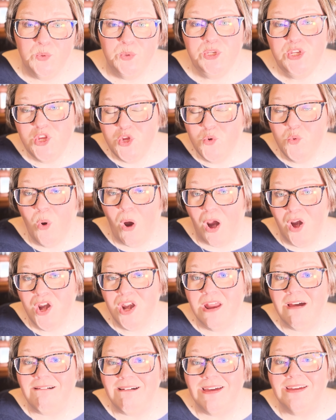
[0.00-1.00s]
you are
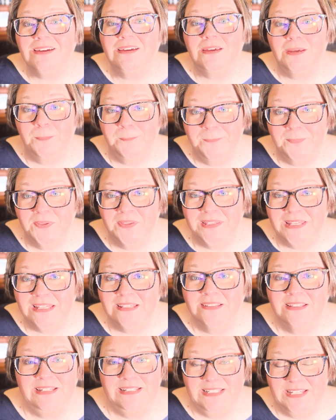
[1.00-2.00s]
not
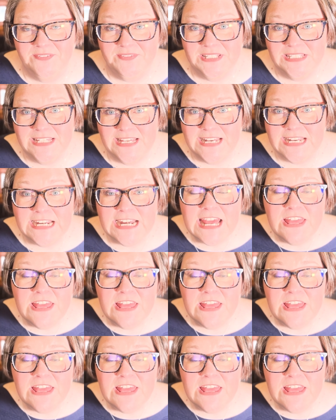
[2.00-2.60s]
completely devastated.